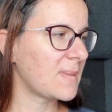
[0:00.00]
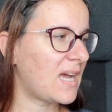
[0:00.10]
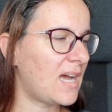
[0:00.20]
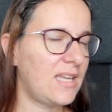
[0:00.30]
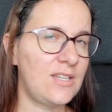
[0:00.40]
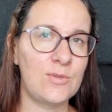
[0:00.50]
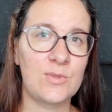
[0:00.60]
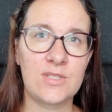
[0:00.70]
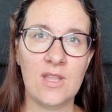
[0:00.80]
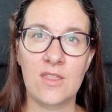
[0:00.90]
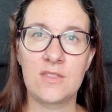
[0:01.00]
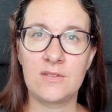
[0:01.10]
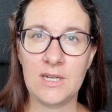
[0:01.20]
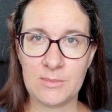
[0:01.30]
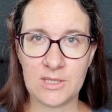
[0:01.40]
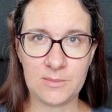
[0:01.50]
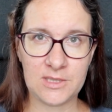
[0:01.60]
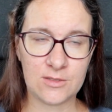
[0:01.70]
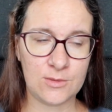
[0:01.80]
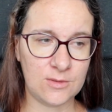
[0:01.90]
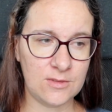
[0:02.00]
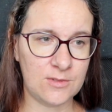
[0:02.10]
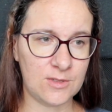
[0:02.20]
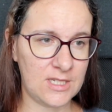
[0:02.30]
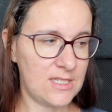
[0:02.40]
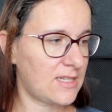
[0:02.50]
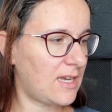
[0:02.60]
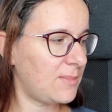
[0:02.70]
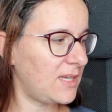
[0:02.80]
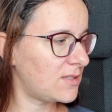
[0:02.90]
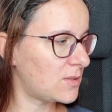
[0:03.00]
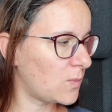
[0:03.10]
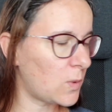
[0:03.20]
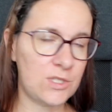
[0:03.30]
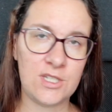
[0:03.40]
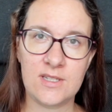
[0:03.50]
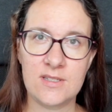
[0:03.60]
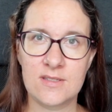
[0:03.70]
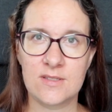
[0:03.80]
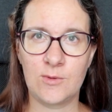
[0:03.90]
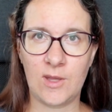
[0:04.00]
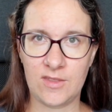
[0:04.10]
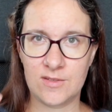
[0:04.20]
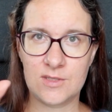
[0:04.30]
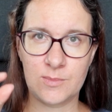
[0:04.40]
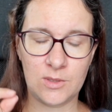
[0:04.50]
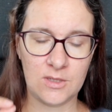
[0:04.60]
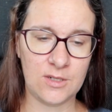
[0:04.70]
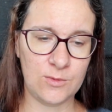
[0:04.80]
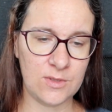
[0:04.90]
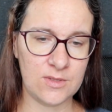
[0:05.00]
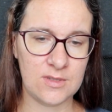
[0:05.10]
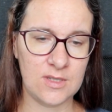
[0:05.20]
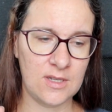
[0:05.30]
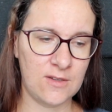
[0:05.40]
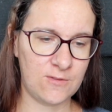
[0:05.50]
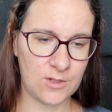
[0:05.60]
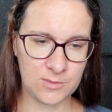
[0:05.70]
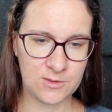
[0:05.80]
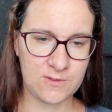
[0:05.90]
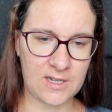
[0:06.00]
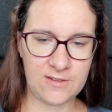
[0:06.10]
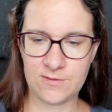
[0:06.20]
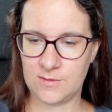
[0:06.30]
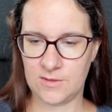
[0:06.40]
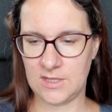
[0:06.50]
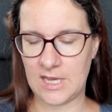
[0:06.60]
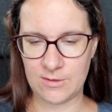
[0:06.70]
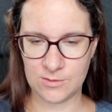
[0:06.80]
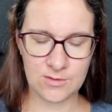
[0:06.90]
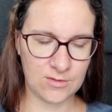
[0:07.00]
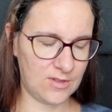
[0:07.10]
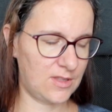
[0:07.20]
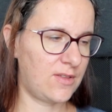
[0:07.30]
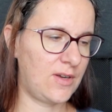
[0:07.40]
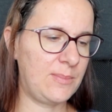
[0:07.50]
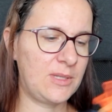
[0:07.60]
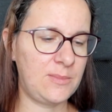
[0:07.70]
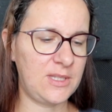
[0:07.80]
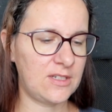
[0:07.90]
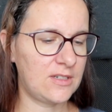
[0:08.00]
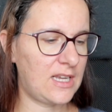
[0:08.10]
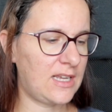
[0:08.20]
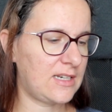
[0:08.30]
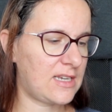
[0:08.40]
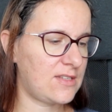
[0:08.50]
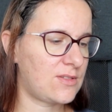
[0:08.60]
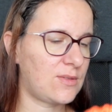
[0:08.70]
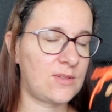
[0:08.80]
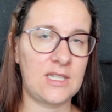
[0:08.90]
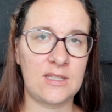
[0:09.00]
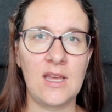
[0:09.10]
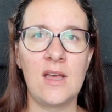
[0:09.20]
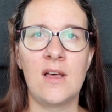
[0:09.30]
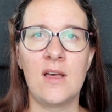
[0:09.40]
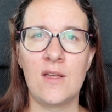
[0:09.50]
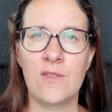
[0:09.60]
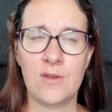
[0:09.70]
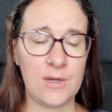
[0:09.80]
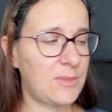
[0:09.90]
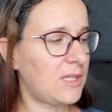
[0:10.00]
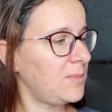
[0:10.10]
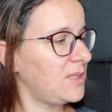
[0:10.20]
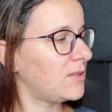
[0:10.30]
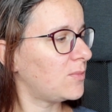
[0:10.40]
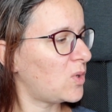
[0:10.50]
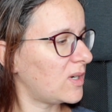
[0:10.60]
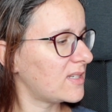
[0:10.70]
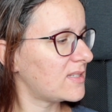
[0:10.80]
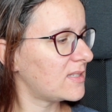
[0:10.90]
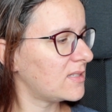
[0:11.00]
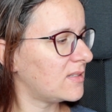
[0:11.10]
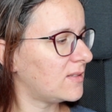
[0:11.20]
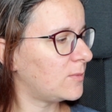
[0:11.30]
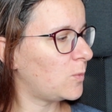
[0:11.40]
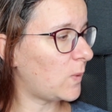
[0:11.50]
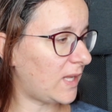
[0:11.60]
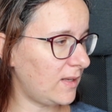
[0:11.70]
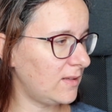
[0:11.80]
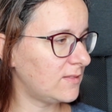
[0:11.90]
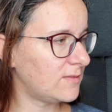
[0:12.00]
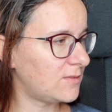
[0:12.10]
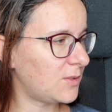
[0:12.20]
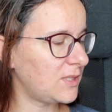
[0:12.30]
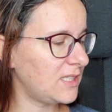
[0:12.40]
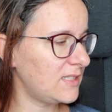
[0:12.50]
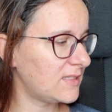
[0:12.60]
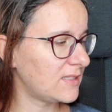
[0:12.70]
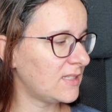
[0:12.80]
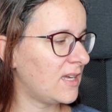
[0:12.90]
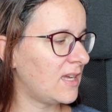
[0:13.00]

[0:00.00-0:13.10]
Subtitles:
I used 3mm hook for this. I made swatches with smaller hooks from the 5 down to 3mm, and I saw that 3mm works well for this,